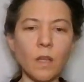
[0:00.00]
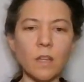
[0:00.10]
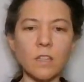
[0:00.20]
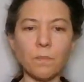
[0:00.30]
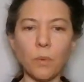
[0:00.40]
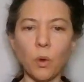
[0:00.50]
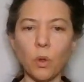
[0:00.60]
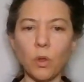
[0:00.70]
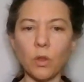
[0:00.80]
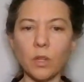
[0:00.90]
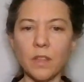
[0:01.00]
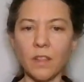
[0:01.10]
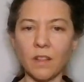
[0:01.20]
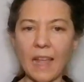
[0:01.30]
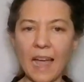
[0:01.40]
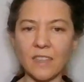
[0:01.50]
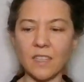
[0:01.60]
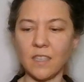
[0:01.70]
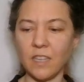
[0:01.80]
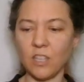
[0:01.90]
is pull the
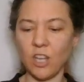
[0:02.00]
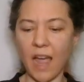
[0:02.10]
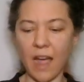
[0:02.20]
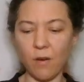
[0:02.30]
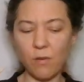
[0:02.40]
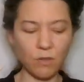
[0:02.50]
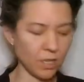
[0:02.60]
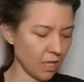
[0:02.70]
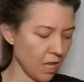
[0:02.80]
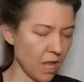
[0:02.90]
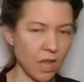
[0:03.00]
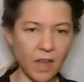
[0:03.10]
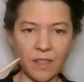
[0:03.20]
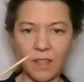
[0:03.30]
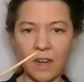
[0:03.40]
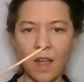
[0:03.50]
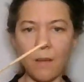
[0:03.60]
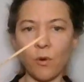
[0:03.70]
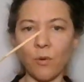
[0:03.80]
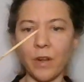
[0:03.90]
last stitch out and then
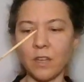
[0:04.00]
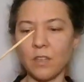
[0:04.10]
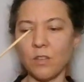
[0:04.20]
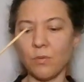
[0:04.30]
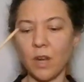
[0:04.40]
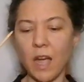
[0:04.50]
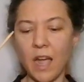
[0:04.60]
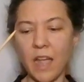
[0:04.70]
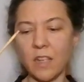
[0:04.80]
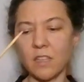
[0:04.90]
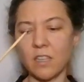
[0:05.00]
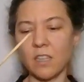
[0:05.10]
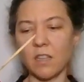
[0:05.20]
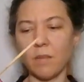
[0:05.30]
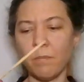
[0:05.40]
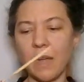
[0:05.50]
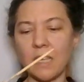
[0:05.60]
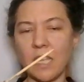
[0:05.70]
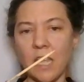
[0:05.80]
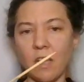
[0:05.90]
I'm going to cut
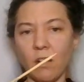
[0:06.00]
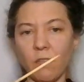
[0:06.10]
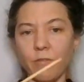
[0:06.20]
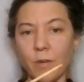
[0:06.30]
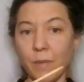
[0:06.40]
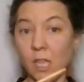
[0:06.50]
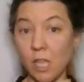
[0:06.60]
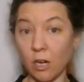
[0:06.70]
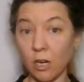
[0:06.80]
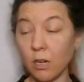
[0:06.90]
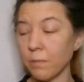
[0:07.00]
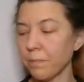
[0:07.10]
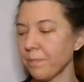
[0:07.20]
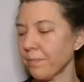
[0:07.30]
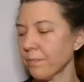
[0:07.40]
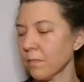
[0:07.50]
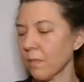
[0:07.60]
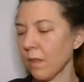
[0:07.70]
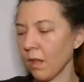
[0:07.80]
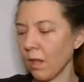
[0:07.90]
my tail from here.
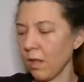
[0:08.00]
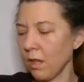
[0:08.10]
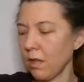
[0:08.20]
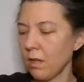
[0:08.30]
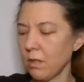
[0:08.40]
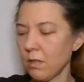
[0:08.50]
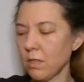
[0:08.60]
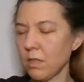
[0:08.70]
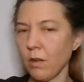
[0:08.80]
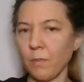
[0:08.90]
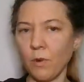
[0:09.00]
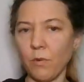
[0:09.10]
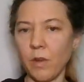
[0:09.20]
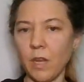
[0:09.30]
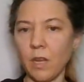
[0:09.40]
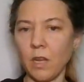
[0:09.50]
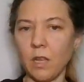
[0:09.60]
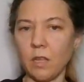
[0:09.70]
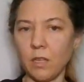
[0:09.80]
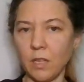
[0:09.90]
So I'm going
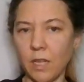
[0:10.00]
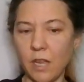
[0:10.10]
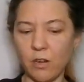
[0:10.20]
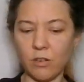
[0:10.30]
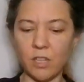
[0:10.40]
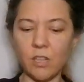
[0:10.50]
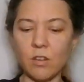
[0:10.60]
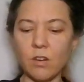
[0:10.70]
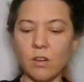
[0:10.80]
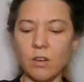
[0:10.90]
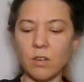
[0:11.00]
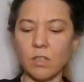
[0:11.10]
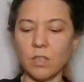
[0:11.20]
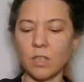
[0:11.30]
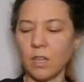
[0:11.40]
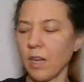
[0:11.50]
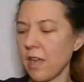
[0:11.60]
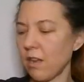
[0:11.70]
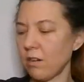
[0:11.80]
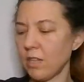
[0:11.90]
get your scissors,
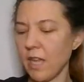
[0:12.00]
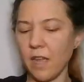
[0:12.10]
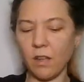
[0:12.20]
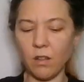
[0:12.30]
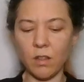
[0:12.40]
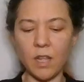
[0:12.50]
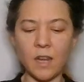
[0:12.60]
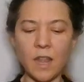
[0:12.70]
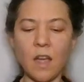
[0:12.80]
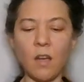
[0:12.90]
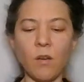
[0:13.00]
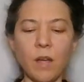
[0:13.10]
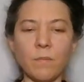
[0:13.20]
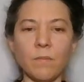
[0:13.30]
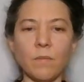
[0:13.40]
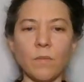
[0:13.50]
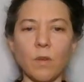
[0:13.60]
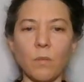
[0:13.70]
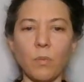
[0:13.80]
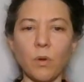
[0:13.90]
cut your tail, and now I'm
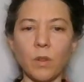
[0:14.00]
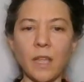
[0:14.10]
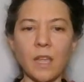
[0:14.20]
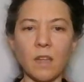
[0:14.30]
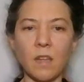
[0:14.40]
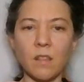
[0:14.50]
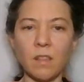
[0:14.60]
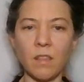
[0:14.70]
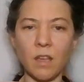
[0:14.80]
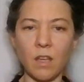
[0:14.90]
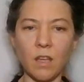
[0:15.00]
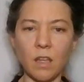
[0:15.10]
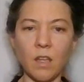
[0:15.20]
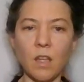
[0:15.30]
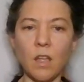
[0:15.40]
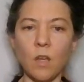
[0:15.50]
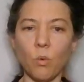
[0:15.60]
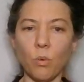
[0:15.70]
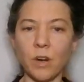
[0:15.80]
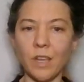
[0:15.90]
pulling the
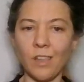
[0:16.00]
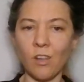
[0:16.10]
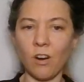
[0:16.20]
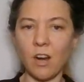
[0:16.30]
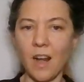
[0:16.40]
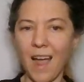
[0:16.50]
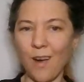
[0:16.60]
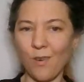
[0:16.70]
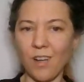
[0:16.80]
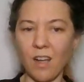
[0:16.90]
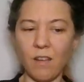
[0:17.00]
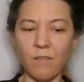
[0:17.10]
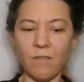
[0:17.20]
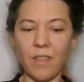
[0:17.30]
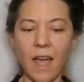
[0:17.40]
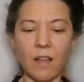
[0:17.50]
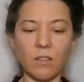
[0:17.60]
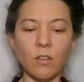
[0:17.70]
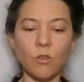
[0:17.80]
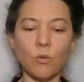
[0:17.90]
working yarn out of that
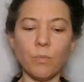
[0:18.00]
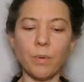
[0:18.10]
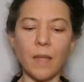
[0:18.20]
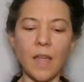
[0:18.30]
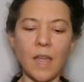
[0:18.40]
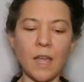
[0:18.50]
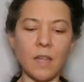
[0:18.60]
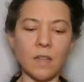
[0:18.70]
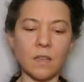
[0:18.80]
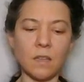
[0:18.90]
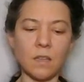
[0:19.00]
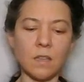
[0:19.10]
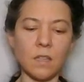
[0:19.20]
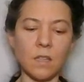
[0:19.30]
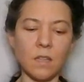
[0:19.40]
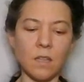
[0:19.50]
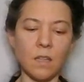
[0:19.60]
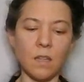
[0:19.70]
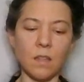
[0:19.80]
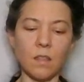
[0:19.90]
loop and
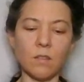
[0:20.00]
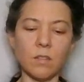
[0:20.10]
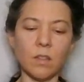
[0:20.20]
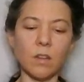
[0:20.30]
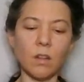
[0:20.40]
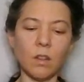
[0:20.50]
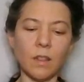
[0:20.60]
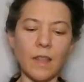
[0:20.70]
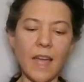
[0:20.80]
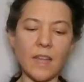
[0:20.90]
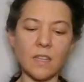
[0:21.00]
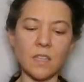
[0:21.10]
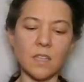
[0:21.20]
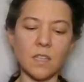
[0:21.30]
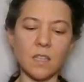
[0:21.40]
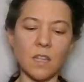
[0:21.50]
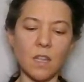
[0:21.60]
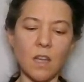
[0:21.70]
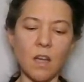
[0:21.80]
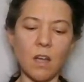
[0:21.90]
there's a little less
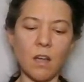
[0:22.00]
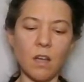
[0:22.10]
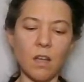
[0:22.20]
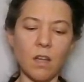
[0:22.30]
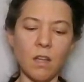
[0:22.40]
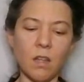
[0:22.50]
uh,